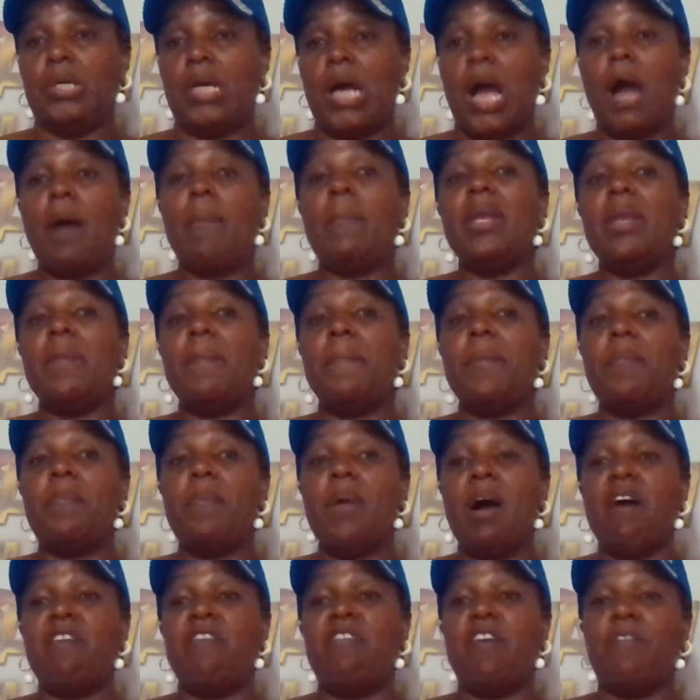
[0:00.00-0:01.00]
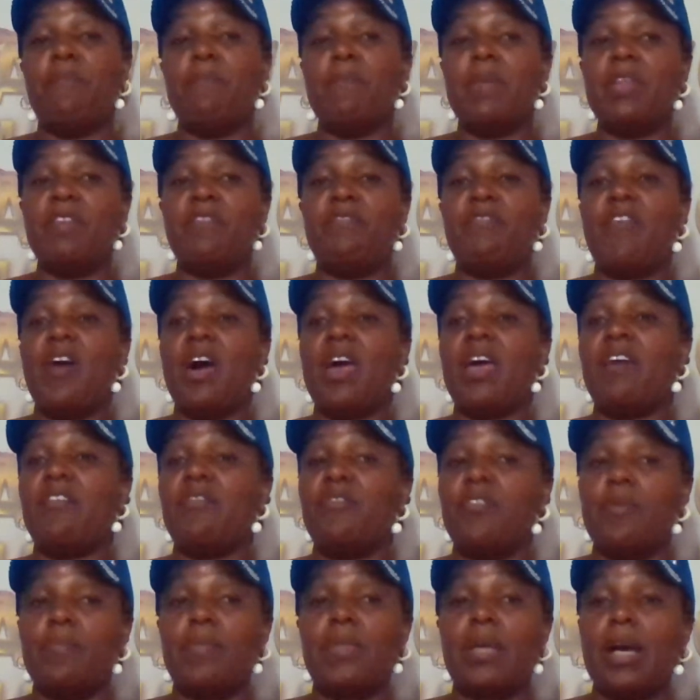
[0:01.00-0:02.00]
How many people have been fired
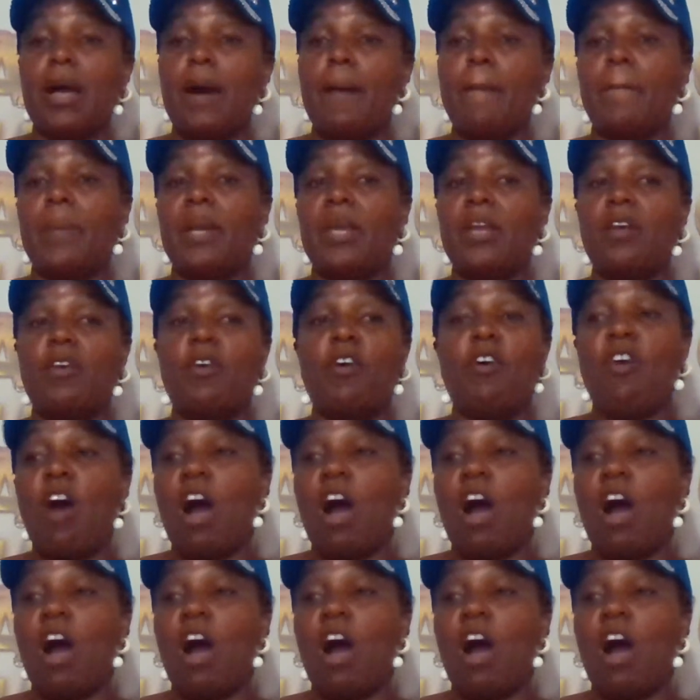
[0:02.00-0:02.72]
from the company, or